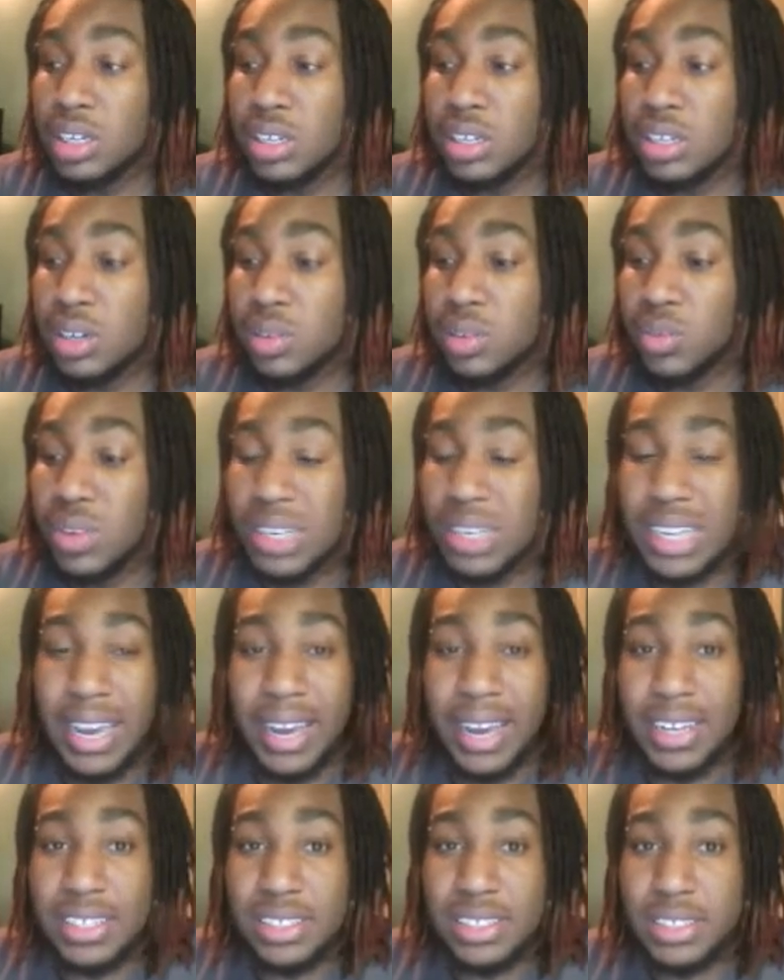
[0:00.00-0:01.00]
you know, really
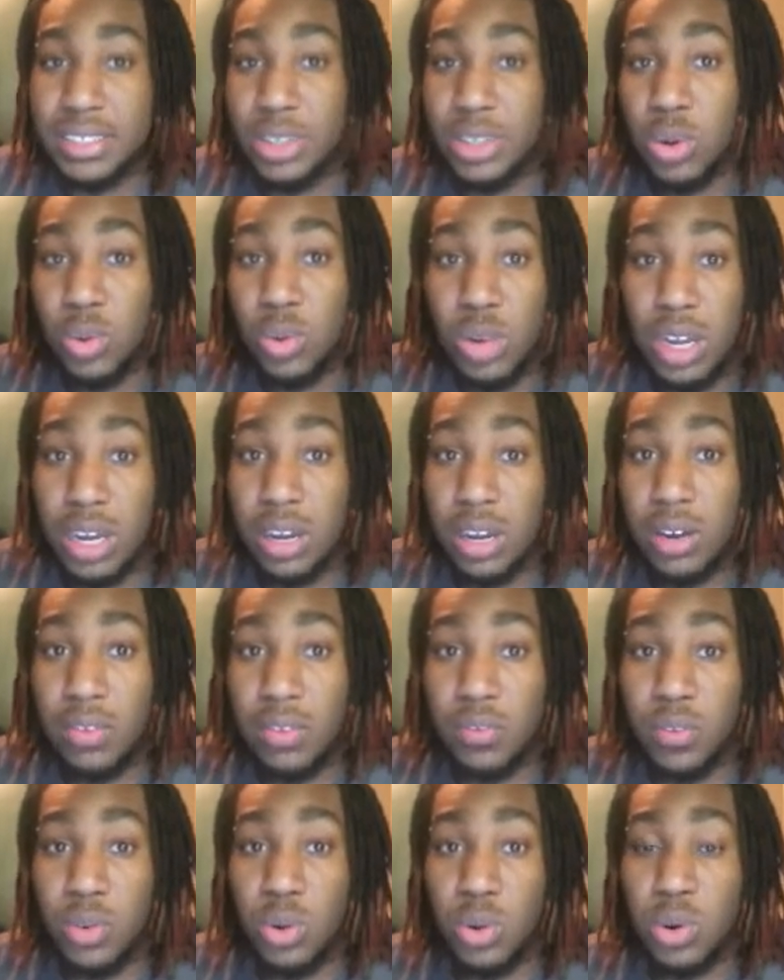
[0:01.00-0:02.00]
has no love
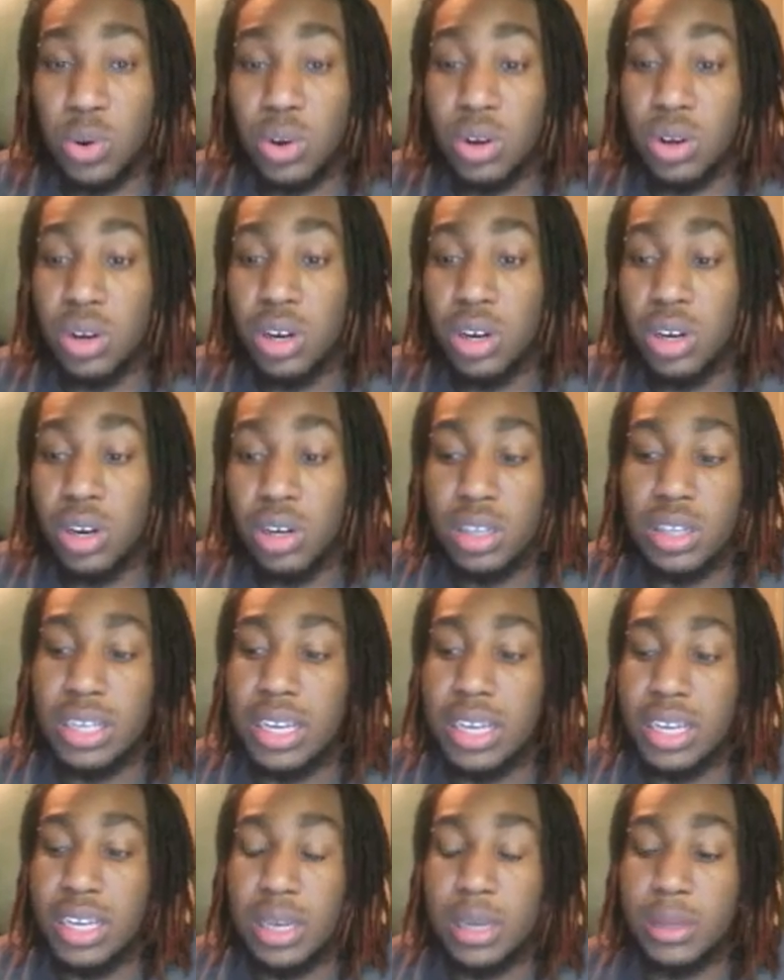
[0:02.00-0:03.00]
for the,
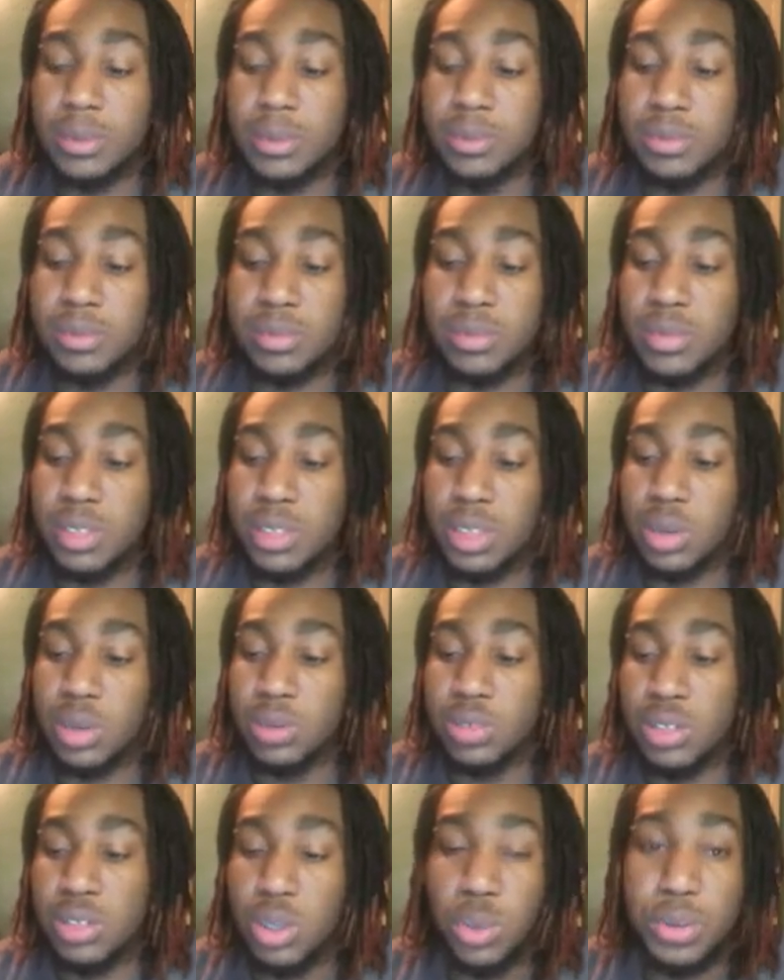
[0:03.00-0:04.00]
you
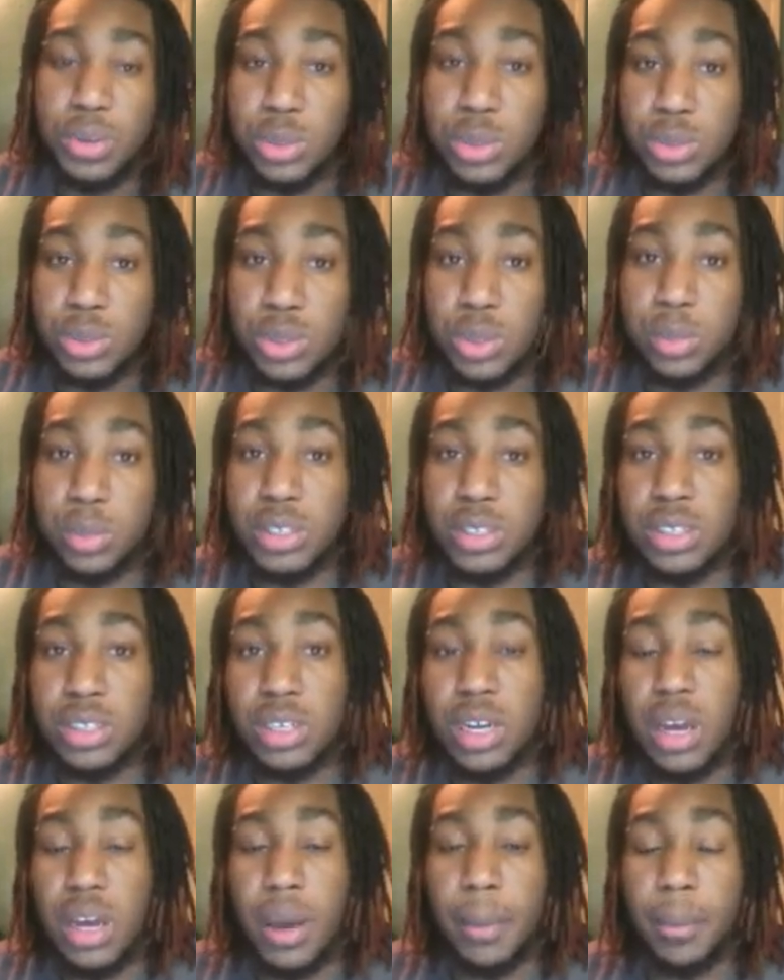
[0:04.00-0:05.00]
know, newer YouTubers.
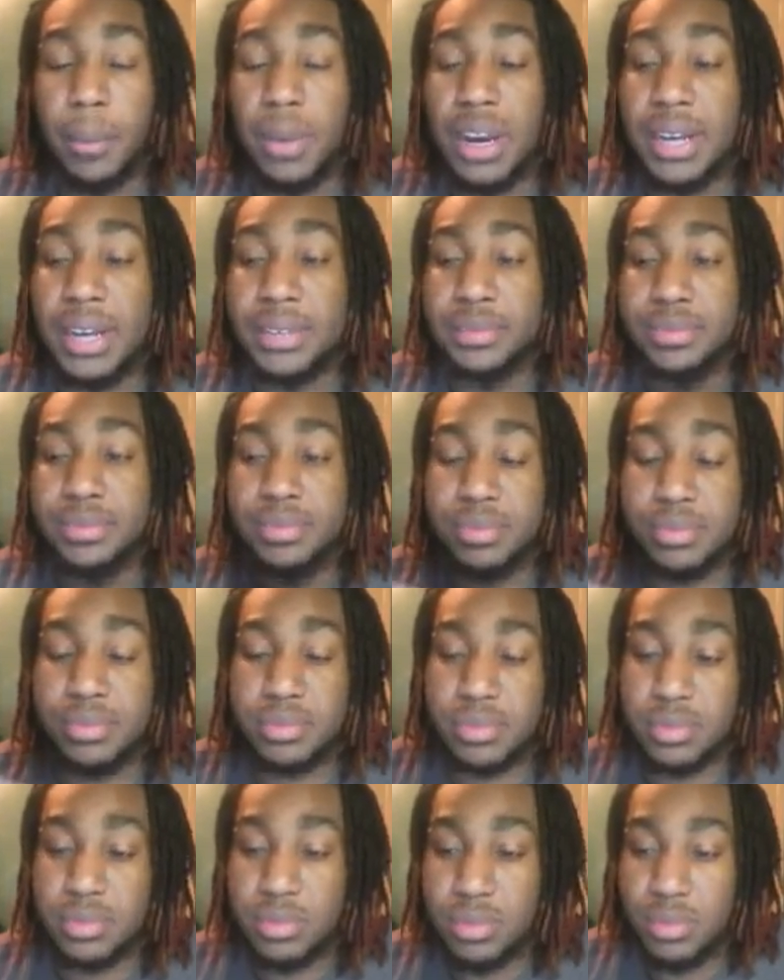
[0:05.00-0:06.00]
But
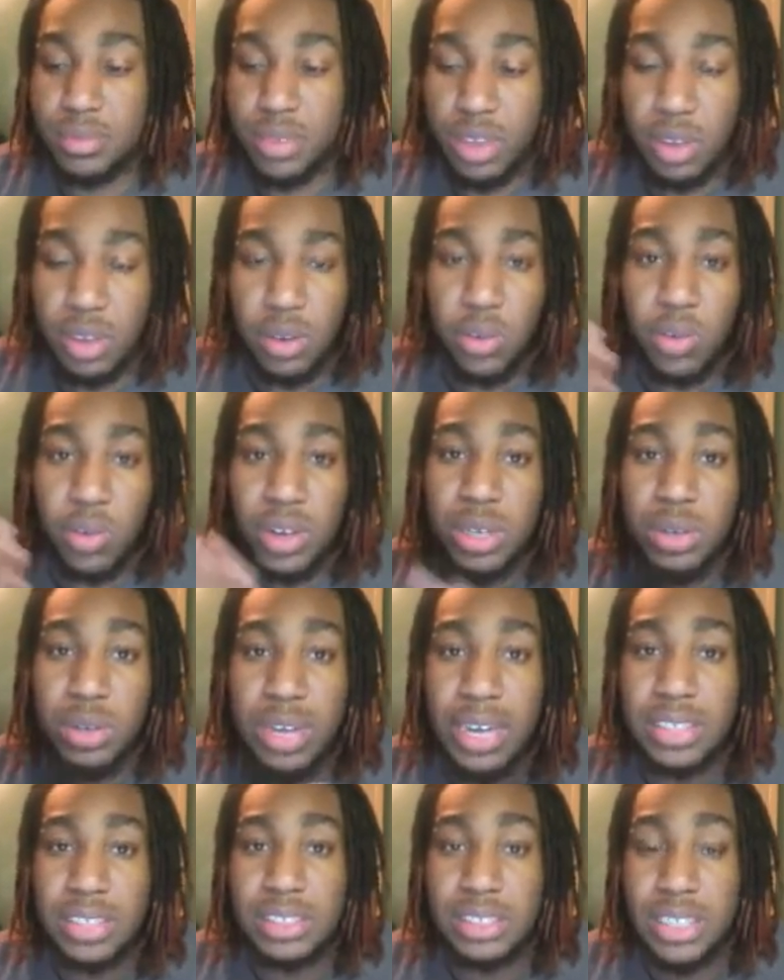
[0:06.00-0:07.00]
what do you
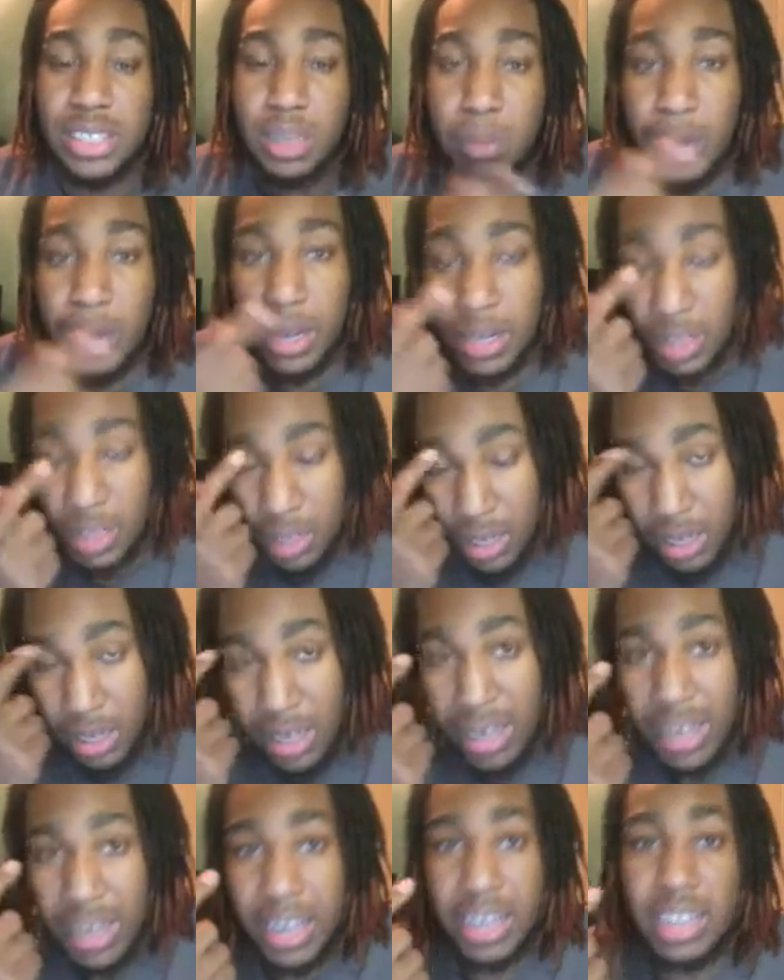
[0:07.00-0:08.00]
guys think about it?
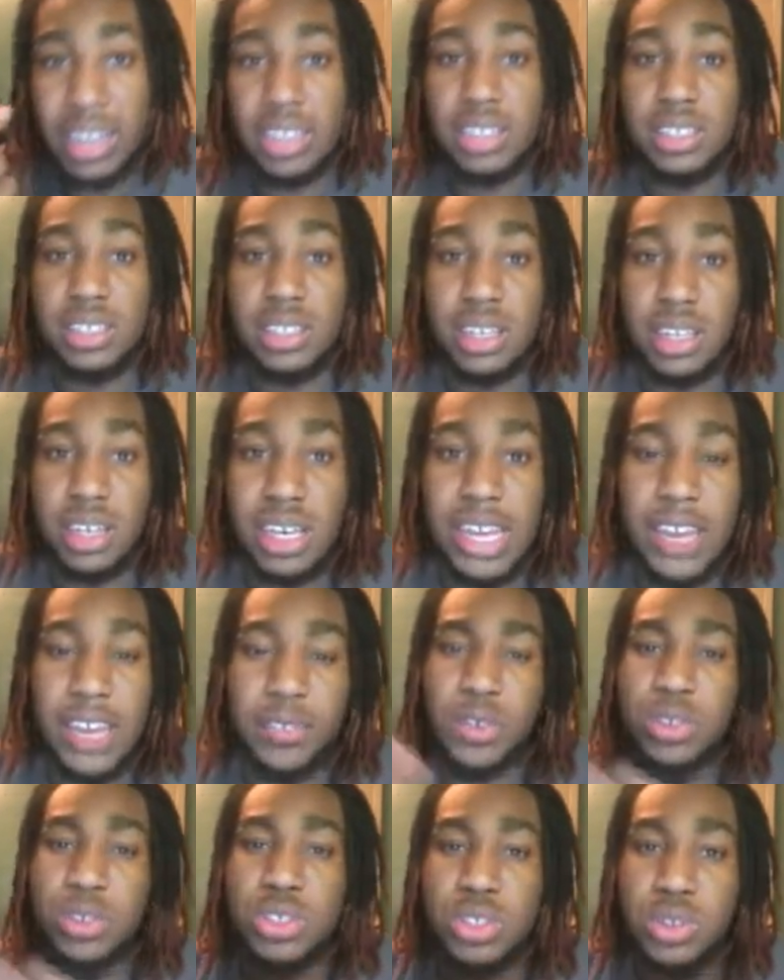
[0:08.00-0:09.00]
And
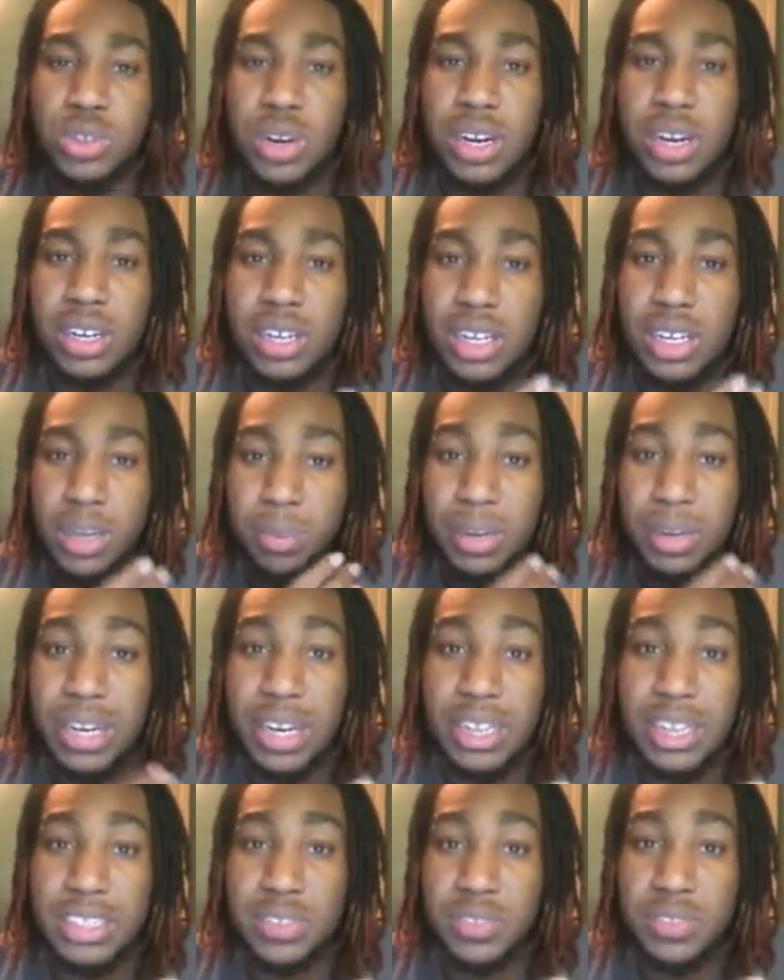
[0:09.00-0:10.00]
if you're struggling
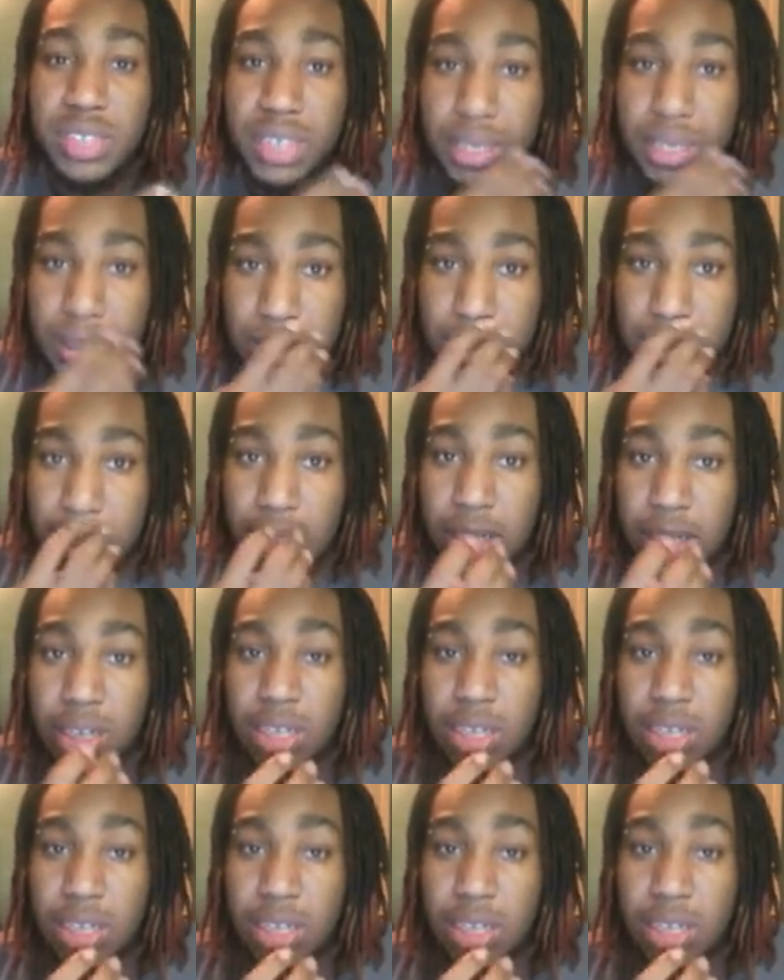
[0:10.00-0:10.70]
because of this,